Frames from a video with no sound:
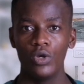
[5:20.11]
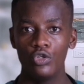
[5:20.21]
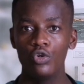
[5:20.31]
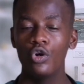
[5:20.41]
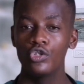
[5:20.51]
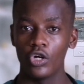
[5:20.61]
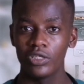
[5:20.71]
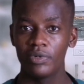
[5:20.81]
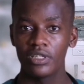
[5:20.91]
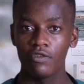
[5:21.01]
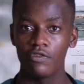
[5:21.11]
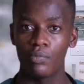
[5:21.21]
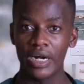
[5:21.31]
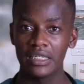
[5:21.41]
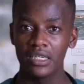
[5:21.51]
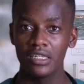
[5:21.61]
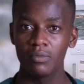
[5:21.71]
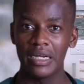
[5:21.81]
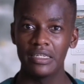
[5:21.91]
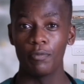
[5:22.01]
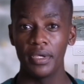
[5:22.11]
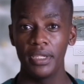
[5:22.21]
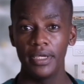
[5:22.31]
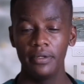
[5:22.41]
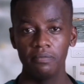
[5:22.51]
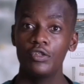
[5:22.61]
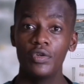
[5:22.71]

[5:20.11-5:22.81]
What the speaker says: We do go to hospital for practicals, by opinion.